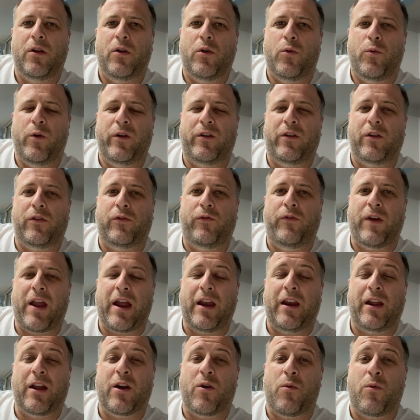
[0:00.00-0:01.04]
which is
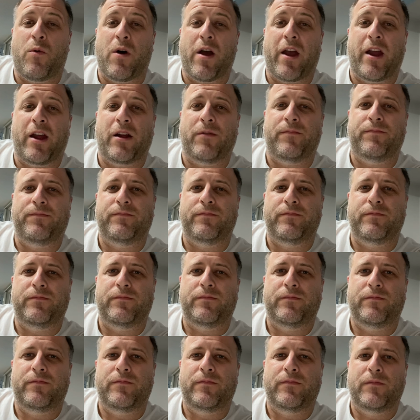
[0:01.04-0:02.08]
fading away.
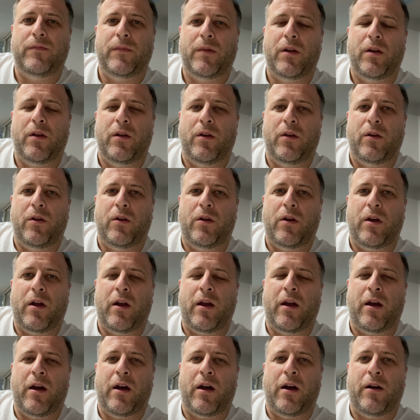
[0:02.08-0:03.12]

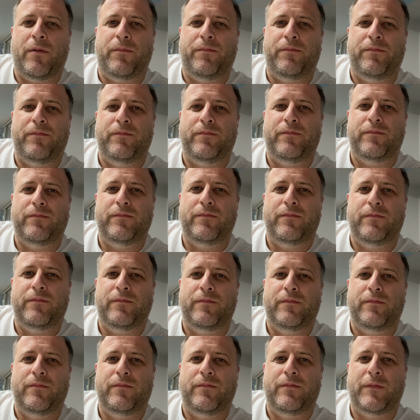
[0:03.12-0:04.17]
Um,
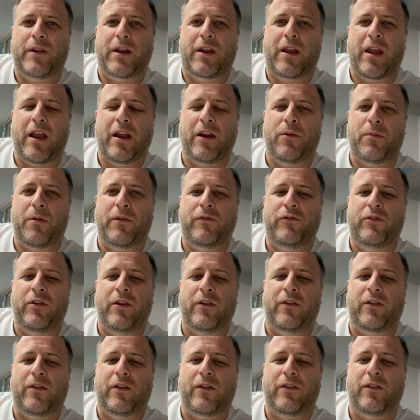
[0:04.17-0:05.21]
the kingdom of
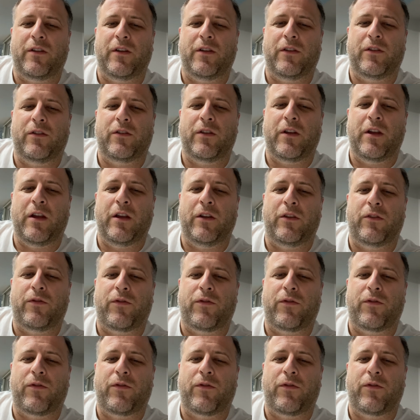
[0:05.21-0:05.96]
Jesus is, is